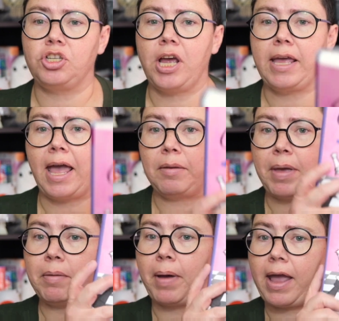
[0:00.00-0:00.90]
Check and
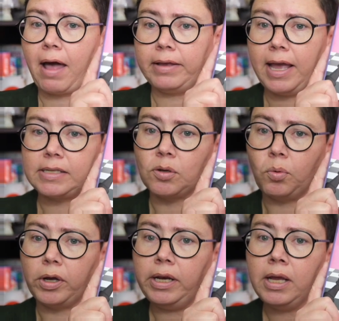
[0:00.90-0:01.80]
Mate by Allie
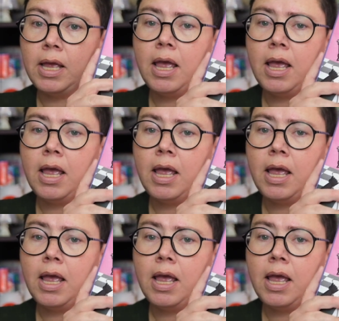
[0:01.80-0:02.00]
Hazelwood.